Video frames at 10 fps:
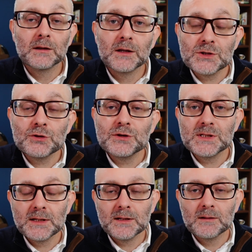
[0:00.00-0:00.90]
This
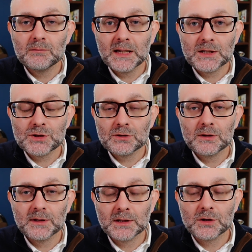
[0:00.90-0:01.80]
routine makes
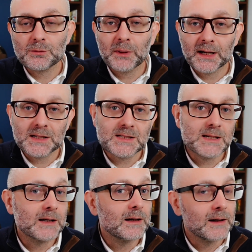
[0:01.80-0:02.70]
sure that you're
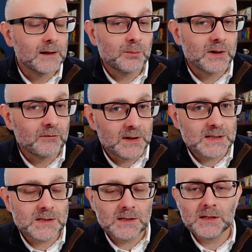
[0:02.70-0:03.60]
practicing a little bit of
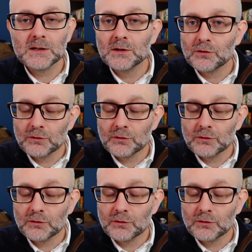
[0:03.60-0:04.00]
listening,